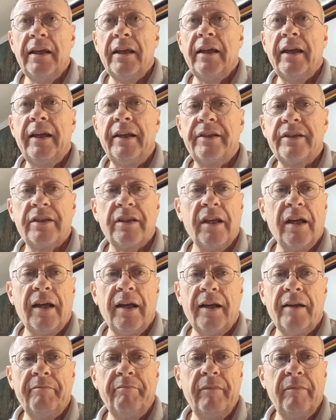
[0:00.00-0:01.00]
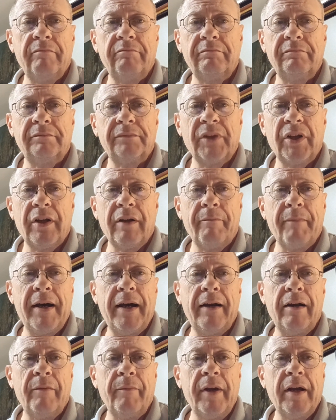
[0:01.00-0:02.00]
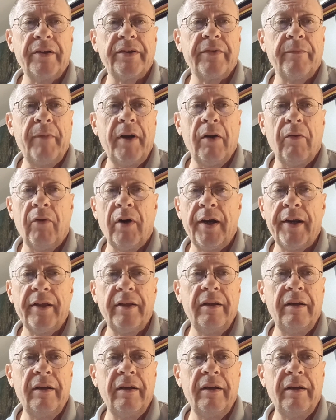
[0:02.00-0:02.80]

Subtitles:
It's minor amounts of marijuana.